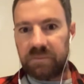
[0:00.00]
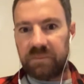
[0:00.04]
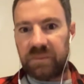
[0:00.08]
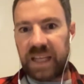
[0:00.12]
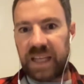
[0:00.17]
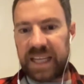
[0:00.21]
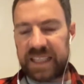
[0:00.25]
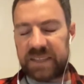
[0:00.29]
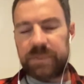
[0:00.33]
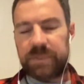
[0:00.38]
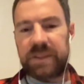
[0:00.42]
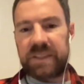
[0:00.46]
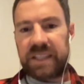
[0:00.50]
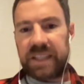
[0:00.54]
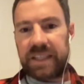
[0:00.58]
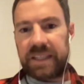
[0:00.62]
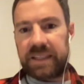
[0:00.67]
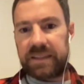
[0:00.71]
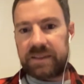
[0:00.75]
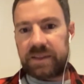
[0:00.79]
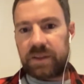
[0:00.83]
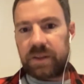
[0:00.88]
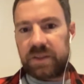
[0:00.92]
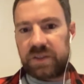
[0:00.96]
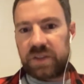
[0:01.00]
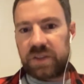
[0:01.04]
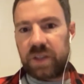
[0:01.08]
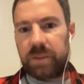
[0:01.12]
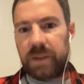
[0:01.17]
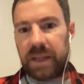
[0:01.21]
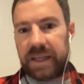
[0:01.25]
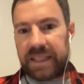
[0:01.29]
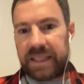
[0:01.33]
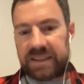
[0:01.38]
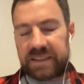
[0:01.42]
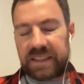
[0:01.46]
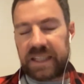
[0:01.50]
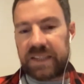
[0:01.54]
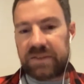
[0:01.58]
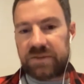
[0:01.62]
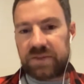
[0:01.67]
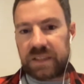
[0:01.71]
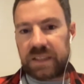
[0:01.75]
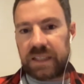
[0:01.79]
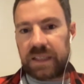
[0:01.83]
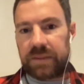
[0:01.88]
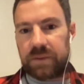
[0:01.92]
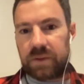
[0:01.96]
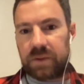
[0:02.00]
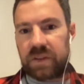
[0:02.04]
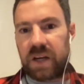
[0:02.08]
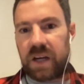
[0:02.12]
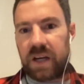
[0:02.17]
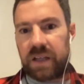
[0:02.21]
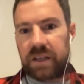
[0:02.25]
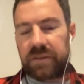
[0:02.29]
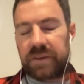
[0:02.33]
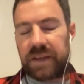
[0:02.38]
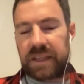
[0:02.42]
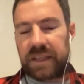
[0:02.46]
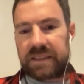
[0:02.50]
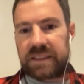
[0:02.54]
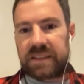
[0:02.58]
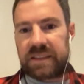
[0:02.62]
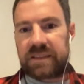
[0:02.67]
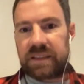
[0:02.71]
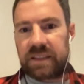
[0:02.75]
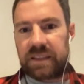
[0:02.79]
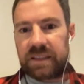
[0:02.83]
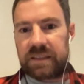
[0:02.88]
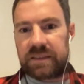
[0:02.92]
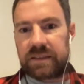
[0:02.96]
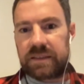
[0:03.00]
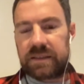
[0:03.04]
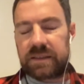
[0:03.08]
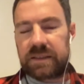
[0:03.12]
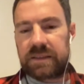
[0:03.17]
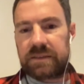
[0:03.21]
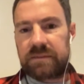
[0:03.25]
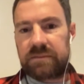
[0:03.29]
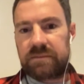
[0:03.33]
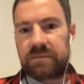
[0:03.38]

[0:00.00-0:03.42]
expertise. So I assume, like, as an entry level kind of exercise, it's